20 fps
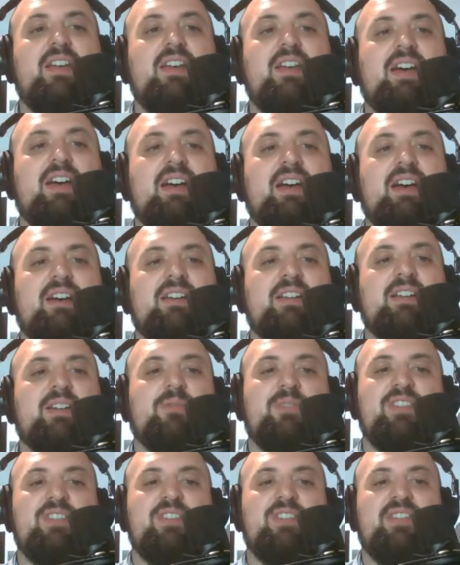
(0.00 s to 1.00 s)

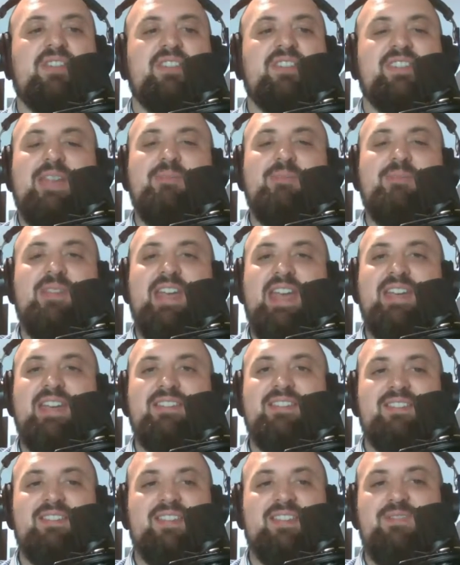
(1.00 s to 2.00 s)
We're still in the same
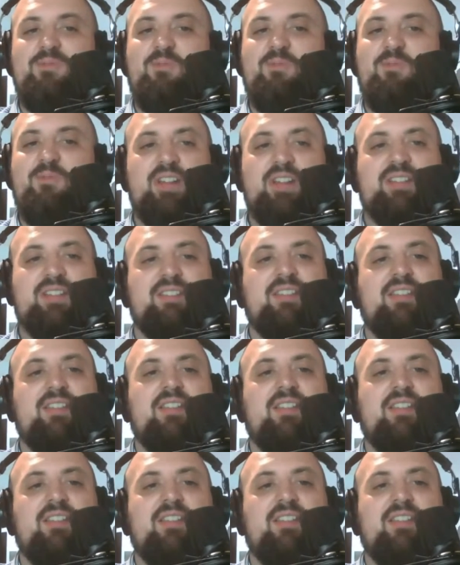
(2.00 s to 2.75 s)
case as season one.